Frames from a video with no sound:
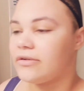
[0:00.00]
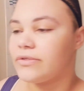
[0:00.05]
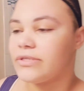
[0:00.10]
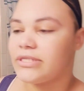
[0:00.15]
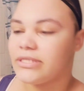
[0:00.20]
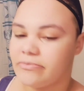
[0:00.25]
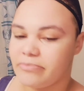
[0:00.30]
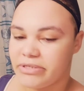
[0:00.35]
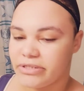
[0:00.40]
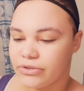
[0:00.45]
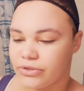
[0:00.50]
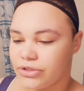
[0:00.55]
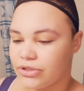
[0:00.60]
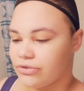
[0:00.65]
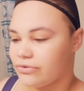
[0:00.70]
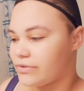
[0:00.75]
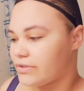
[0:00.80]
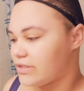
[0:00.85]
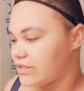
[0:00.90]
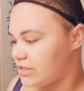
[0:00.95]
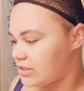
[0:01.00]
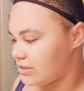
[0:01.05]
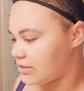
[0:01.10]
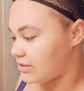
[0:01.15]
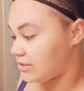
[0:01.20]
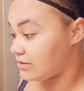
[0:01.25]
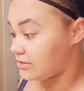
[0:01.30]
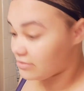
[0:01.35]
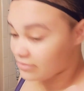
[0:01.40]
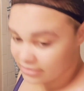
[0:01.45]
since Beetlejuice
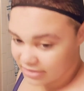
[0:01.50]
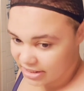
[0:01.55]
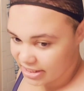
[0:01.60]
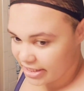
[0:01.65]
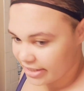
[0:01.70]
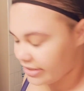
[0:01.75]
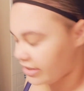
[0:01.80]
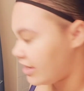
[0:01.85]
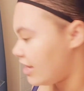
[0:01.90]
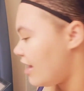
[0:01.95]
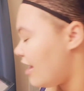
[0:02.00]
is dead,